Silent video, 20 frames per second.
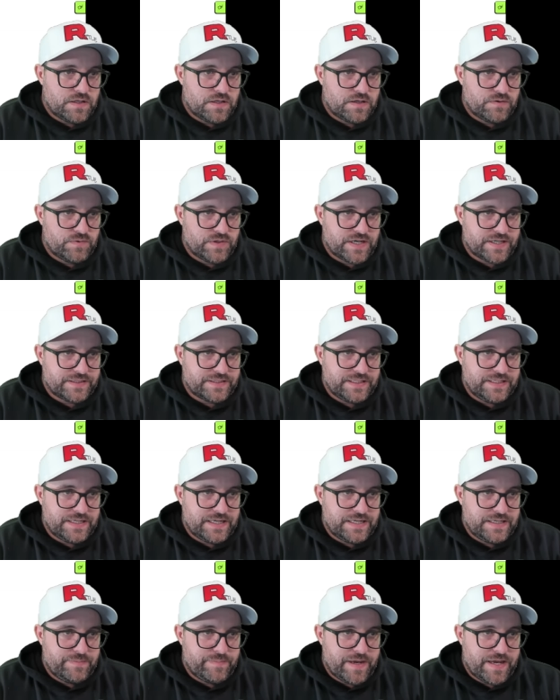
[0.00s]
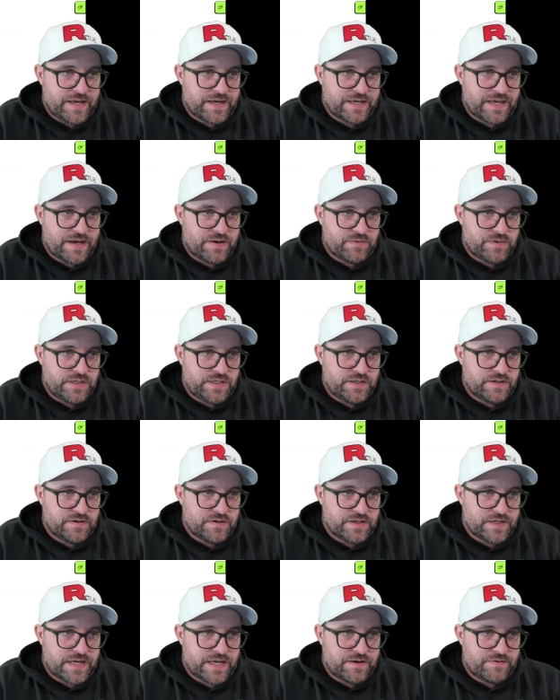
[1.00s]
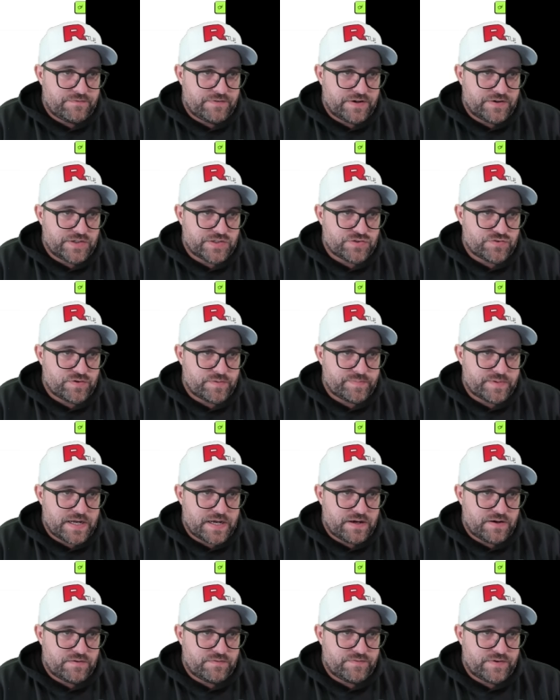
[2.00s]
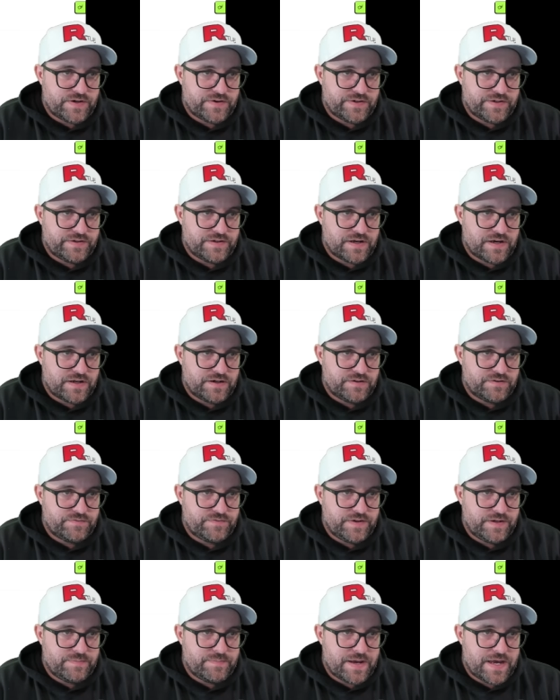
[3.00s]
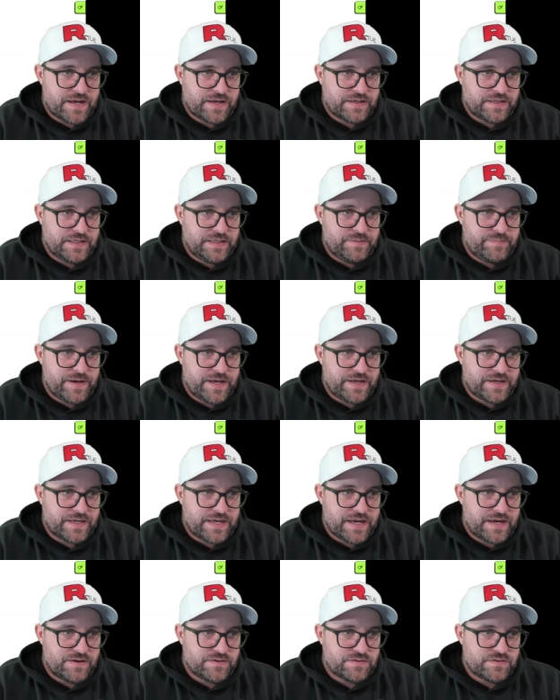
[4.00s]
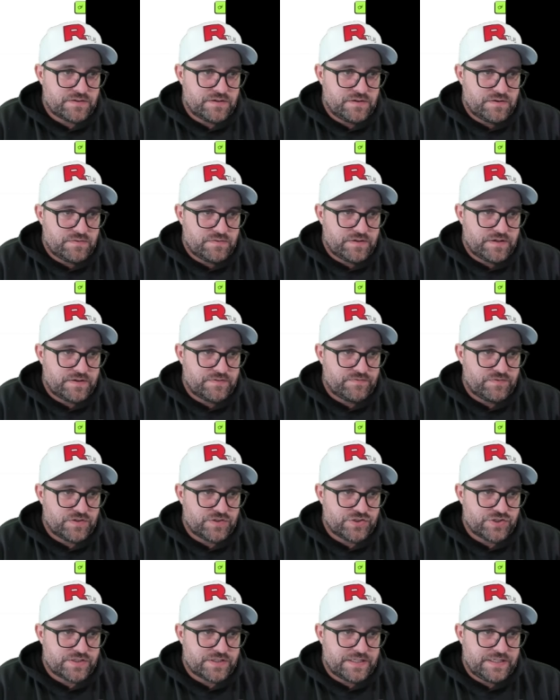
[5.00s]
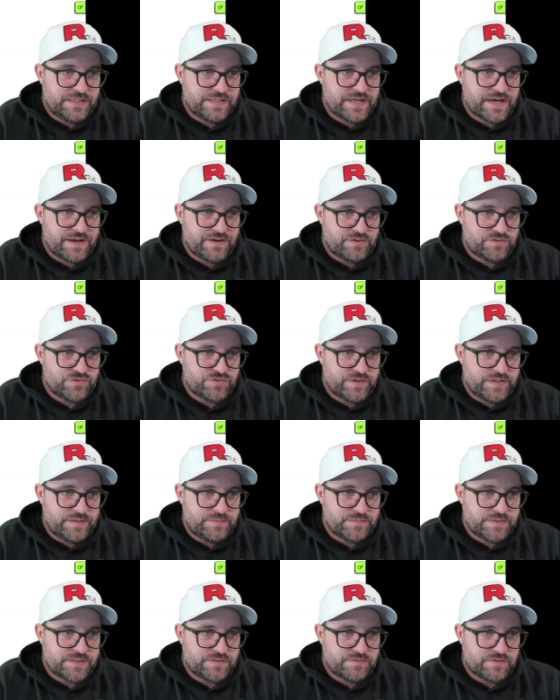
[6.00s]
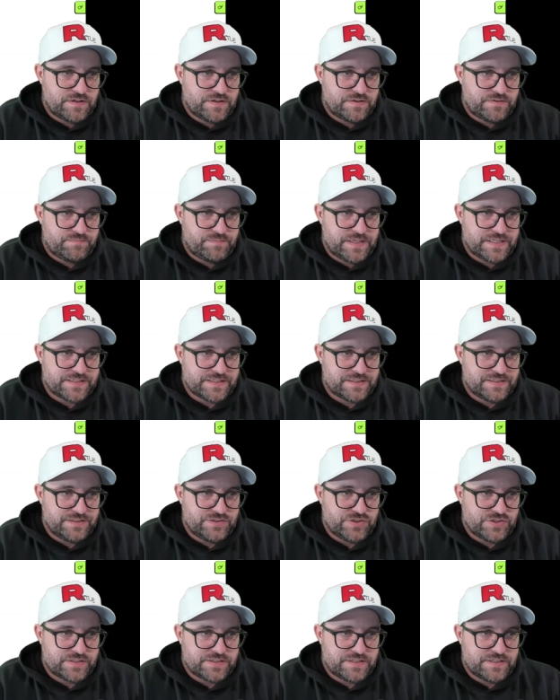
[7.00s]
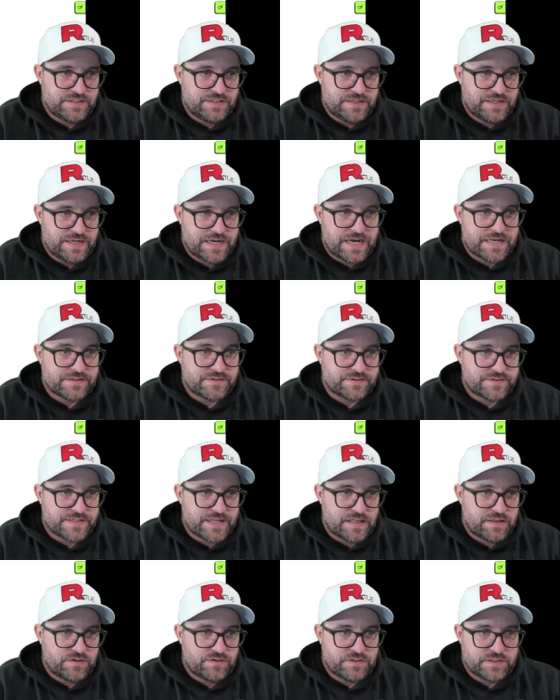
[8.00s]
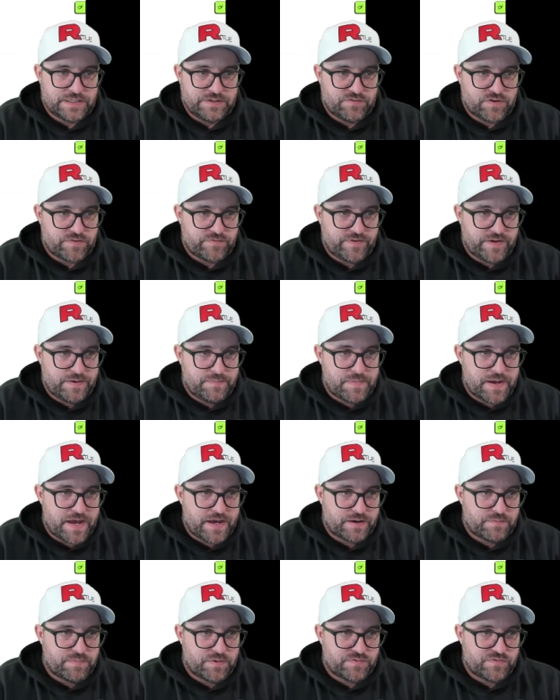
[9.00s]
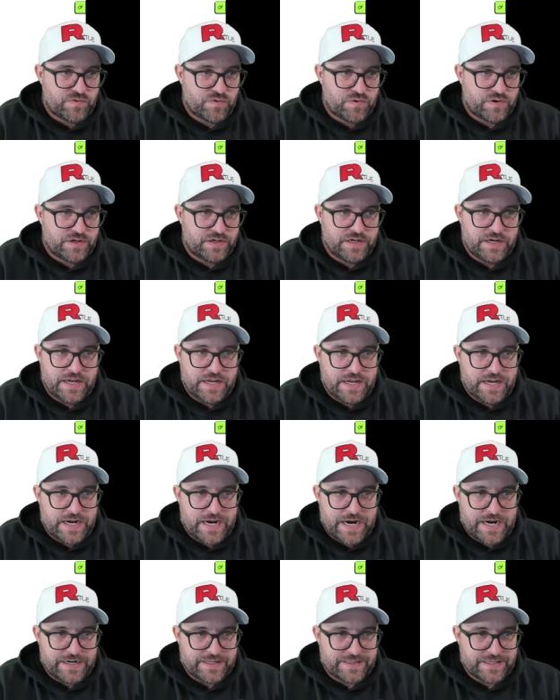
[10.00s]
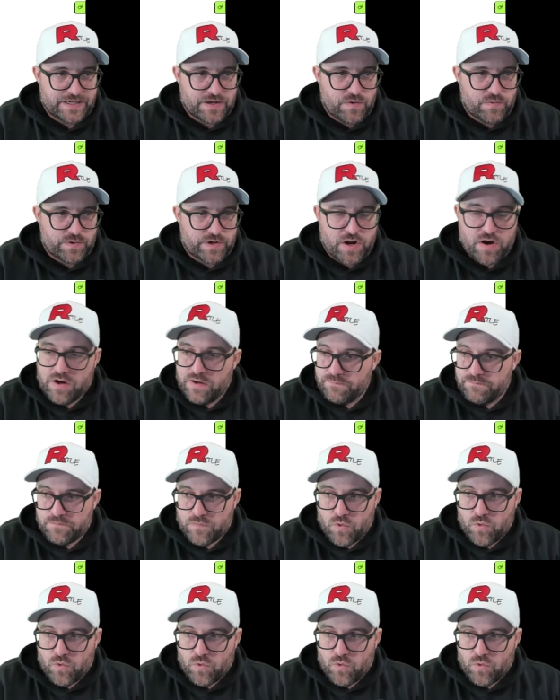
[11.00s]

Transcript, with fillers: We got the eBay account here. Again, very stripped down, very 100 feedback eBay account. We have just the Tidal Dreams, basically just as a seller, leaving feedback before anything going on.